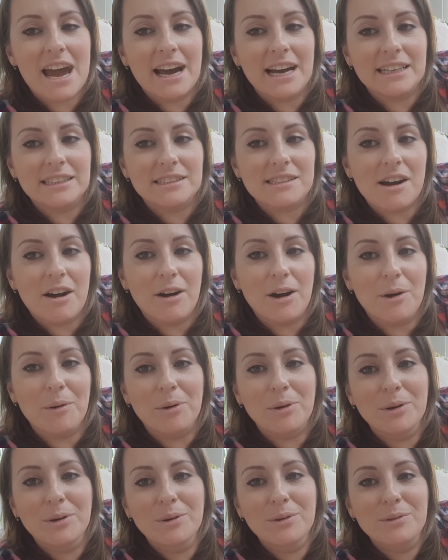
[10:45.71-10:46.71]
and I
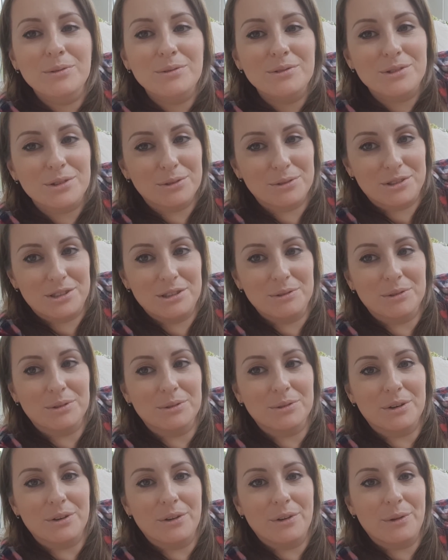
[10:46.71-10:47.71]
will talk to you
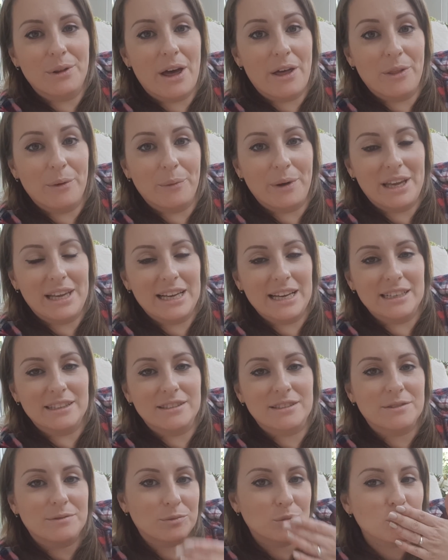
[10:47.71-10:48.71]
all at the
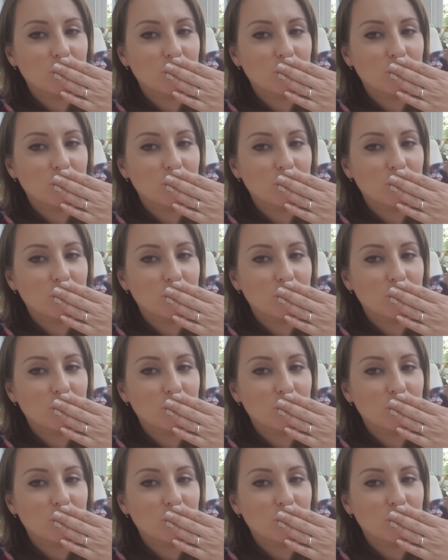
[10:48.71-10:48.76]
weekend.